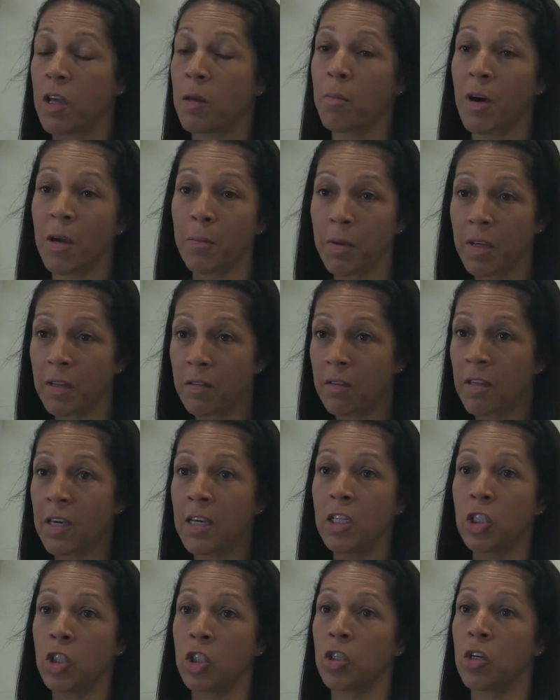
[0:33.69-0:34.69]
It might be a
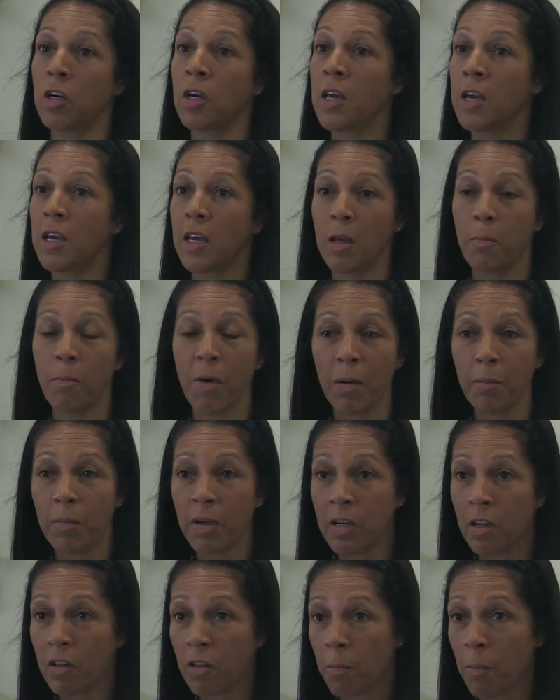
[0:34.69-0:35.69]
teacher, it might be
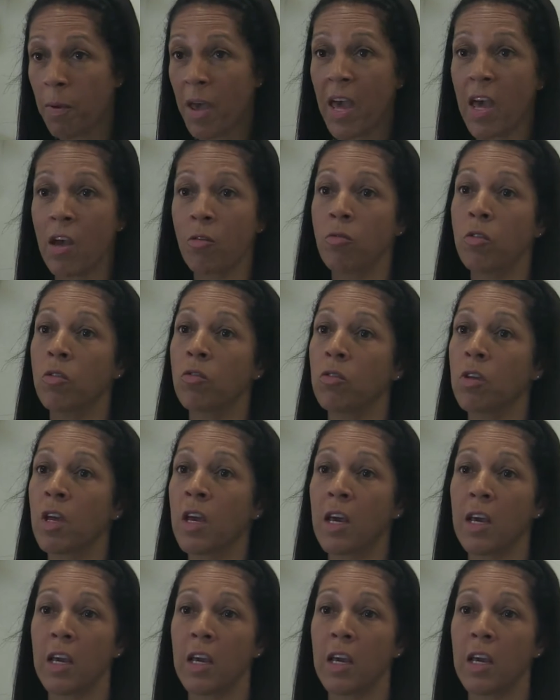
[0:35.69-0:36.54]
another parent,